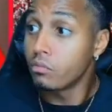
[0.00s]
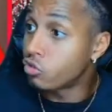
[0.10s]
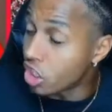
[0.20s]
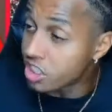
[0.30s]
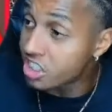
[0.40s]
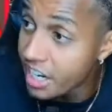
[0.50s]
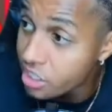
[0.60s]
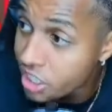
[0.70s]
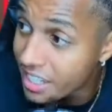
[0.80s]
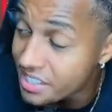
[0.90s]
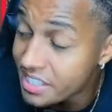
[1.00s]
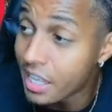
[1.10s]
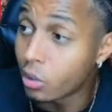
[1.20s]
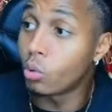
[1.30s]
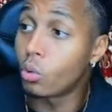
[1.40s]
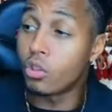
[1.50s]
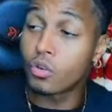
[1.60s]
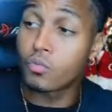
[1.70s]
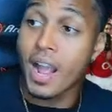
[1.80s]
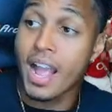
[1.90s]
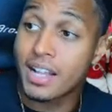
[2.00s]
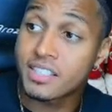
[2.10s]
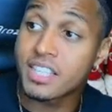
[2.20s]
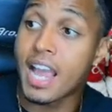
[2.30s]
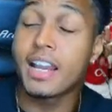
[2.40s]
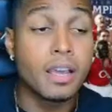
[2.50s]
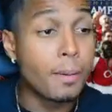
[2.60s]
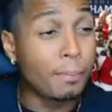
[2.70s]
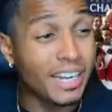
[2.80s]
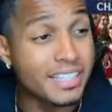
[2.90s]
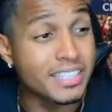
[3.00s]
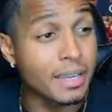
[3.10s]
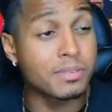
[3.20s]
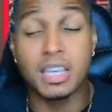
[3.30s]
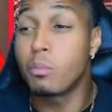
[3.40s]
Just change Cancelo on the right hand side, play the same team.